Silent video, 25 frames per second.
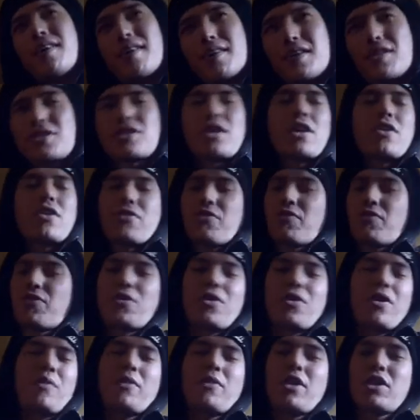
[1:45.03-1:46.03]
It's like a
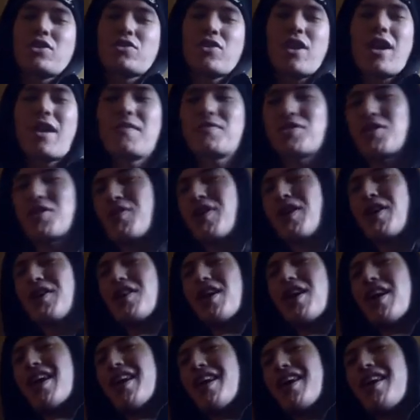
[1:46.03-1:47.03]
30-minute drive. So
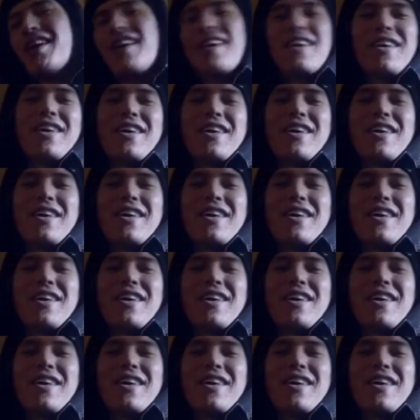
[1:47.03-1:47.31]
LA